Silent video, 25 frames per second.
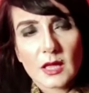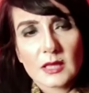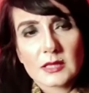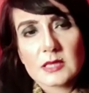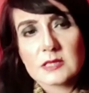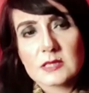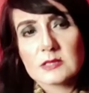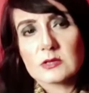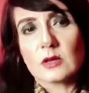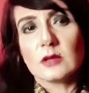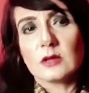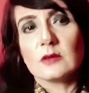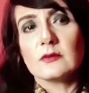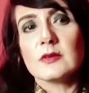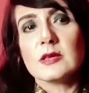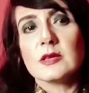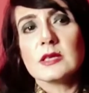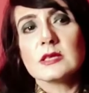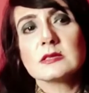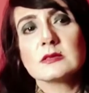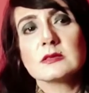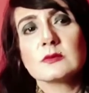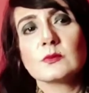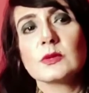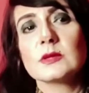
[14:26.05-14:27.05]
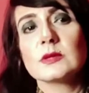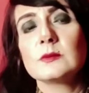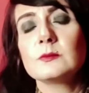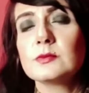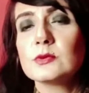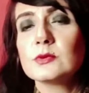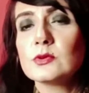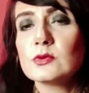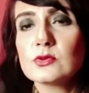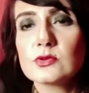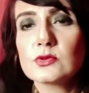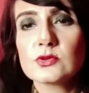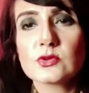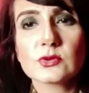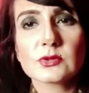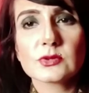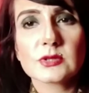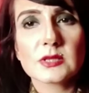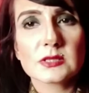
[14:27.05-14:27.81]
There's always, with Pluto,